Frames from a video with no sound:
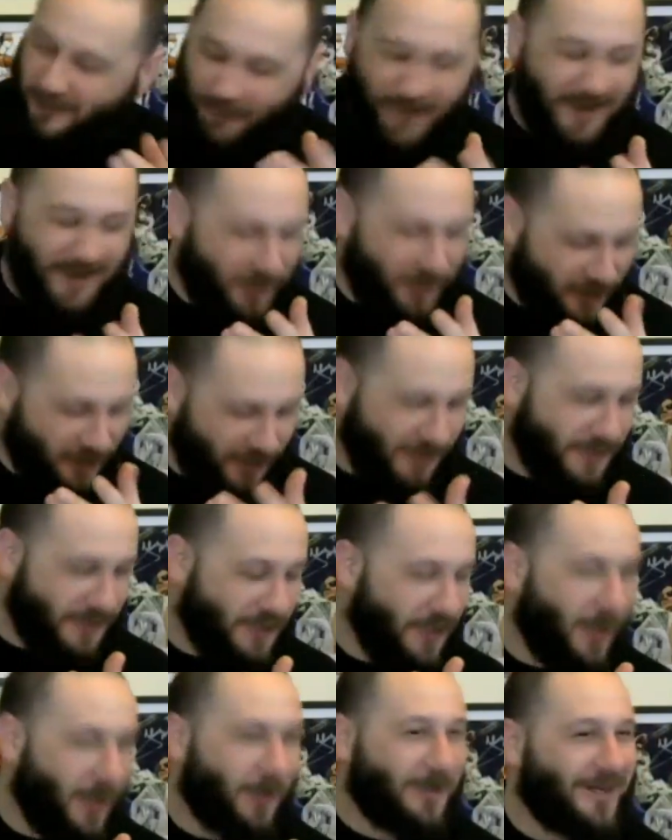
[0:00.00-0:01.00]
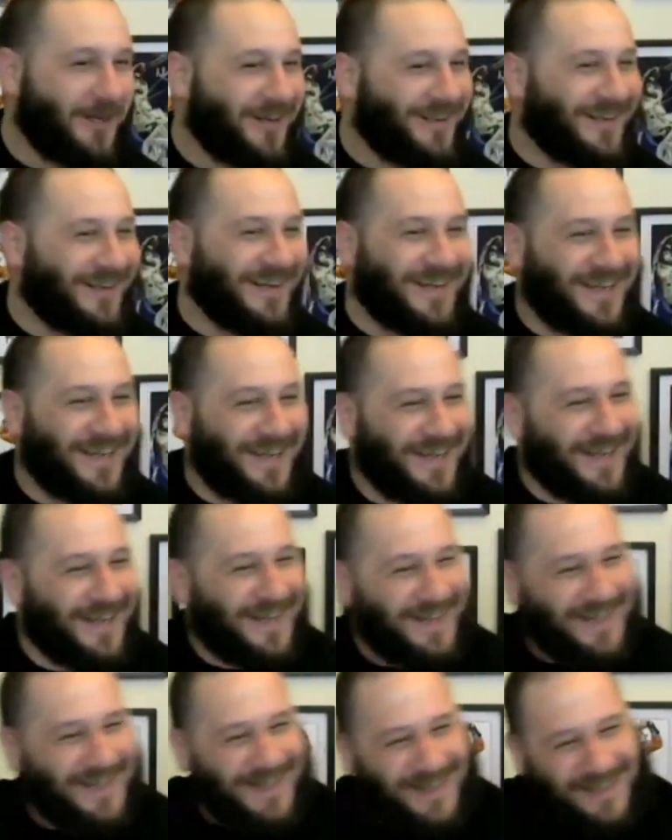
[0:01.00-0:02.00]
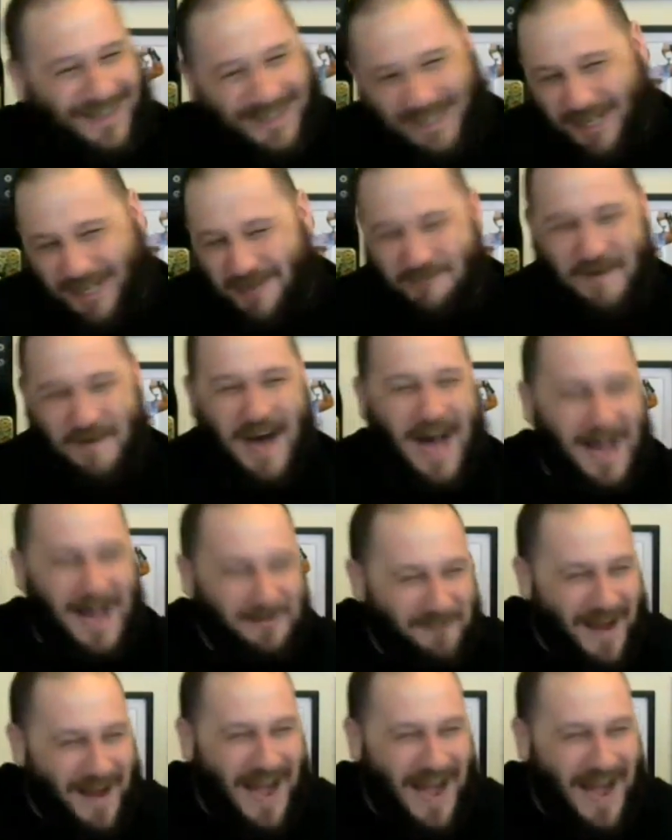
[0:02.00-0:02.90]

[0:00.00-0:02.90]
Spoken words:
to finish the show. Come on,